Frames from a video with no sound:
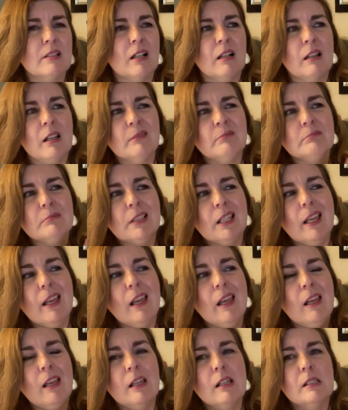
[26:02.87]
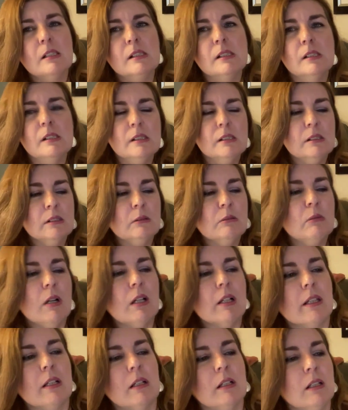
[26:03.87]
kind of like, eh,
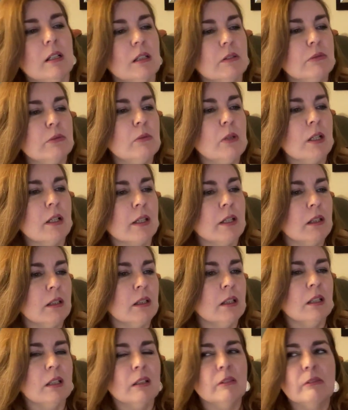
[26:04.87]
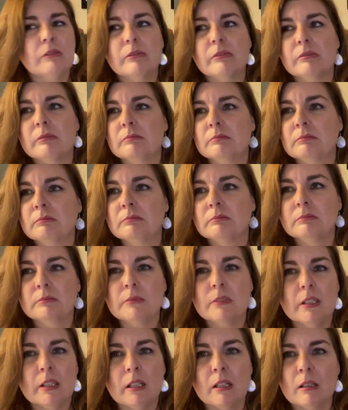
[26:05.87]
walk it off, walk it off.
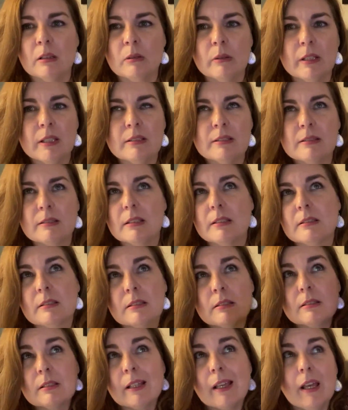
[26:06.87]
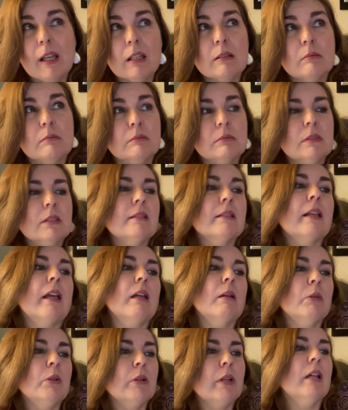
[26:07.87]
You know, it's it's just a game. It's a
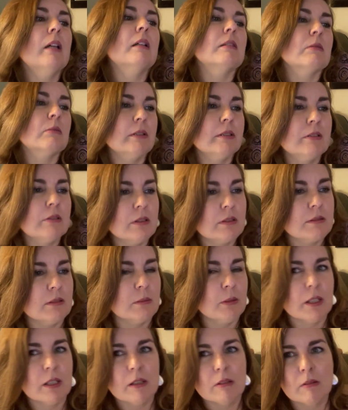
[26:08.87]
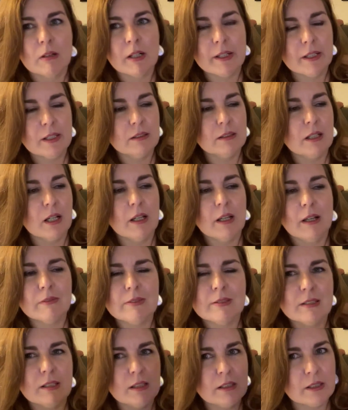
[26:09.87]
game. Who cares? Why stressing about it, right? I, I've
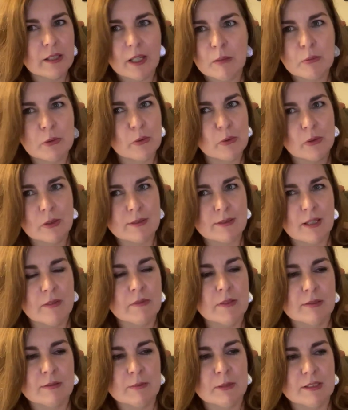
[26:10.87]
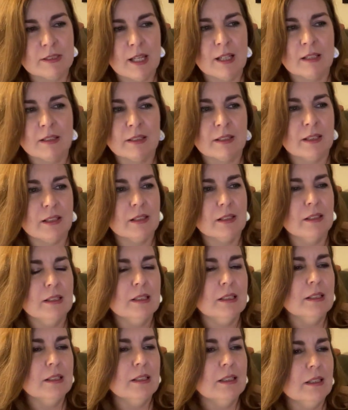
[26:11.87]
seen Capricorns have this mentality.
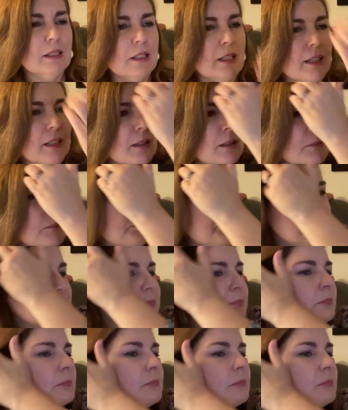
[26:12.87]
Um,